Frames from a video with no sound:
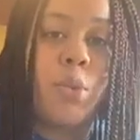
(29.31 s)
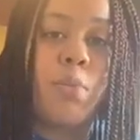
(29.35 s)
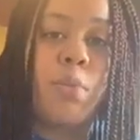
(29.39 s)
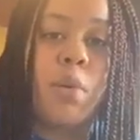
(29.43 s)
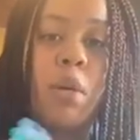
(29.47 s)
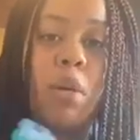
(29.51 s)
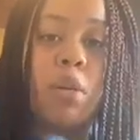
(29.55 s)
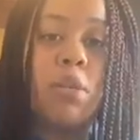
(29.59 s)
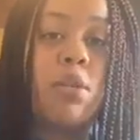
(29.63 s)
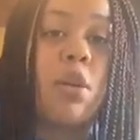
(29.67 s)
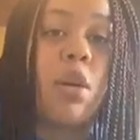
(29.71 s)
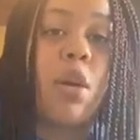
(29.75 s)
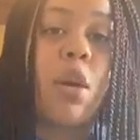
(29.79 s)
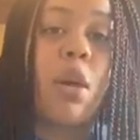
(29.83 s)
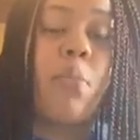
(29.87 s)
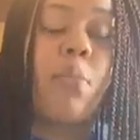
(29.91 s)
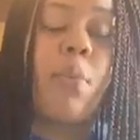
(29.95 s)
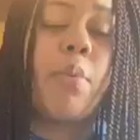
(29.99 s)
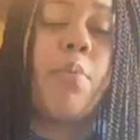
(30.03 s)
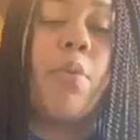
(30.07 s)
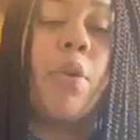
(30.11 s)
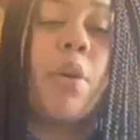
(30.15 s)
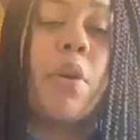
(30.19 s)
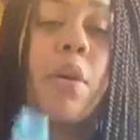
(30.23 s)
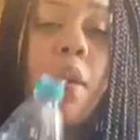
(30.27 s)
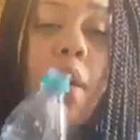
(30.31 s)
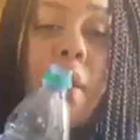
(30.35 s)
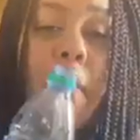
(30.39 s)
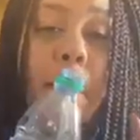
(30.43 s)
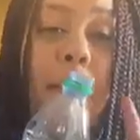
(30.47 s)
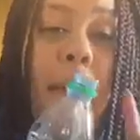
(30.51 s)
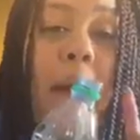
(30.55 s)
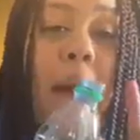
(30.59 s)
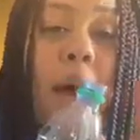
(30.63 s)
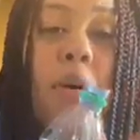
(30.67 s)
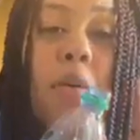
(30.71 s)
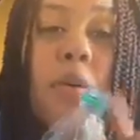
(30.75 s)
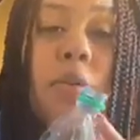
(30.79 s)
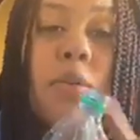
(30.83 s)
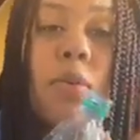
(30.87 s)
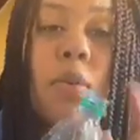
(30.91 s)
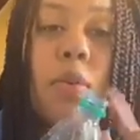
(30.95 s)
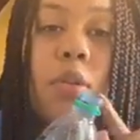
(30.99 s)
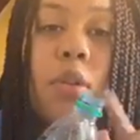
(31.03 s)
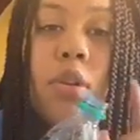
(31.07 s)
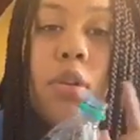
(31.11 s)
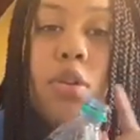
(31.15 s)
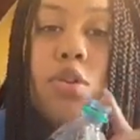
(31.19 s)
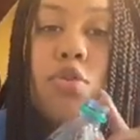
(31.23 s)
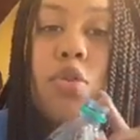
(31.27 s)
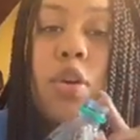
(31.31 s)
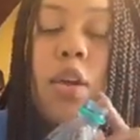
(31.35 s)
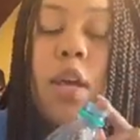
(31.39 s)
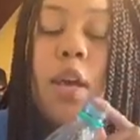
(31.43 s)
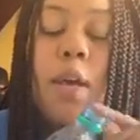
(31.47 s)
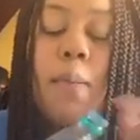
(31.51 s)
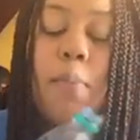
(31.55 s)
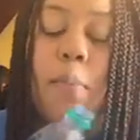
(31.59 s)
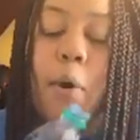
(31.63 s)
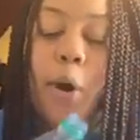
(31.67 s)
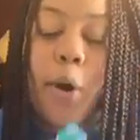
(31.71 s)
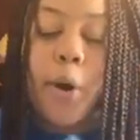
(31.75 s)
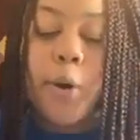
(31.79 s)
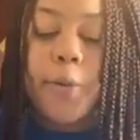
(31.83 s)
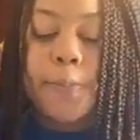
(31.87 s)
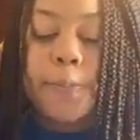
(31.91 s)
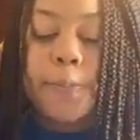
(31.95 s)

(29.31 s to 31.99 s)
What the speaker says: because they're going to be putting their mouths on the drinking part.